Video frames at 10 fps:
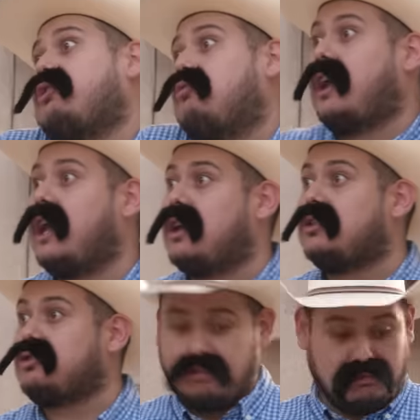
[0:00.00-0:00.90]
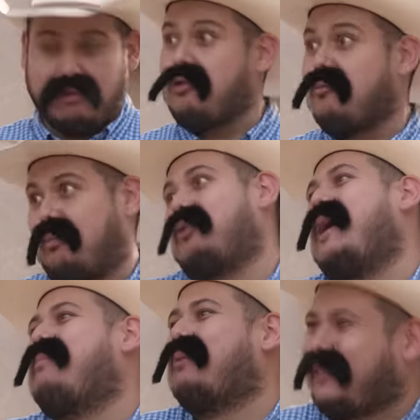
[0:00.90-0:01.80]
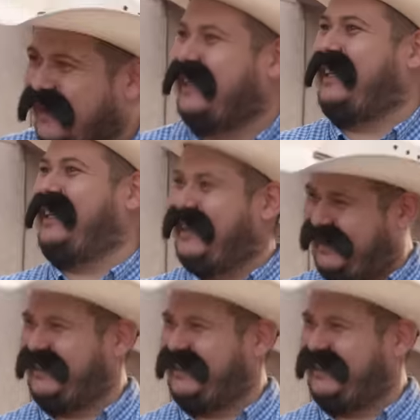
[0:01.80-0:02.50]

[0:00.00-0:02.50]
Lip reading: you get. So, bon appetit.